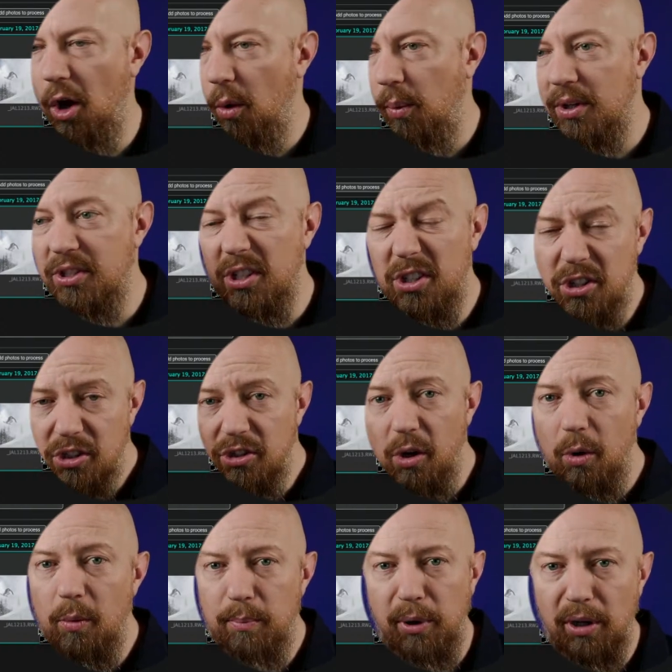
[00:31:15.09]
which is
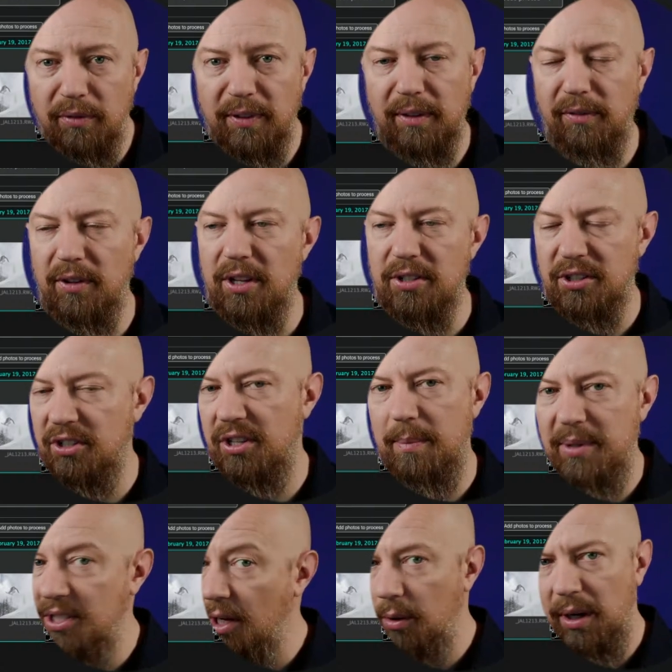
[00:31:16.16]
so perfect for this because that
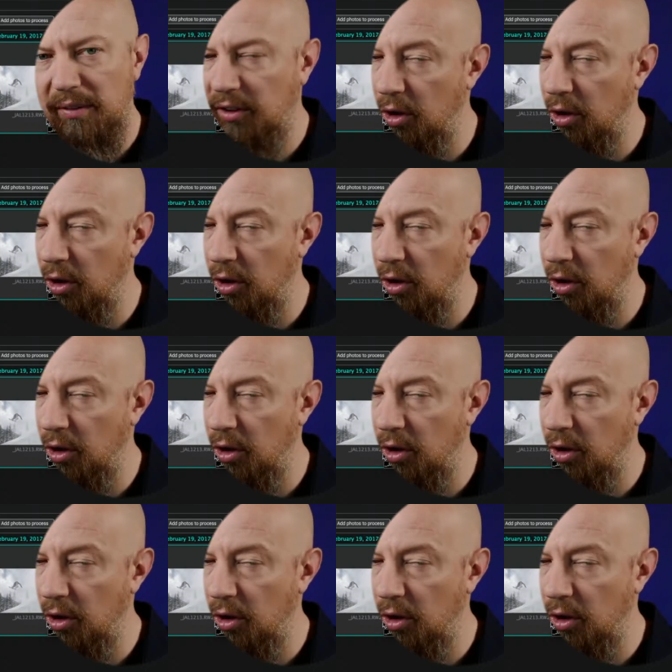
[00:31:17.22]
means I don't have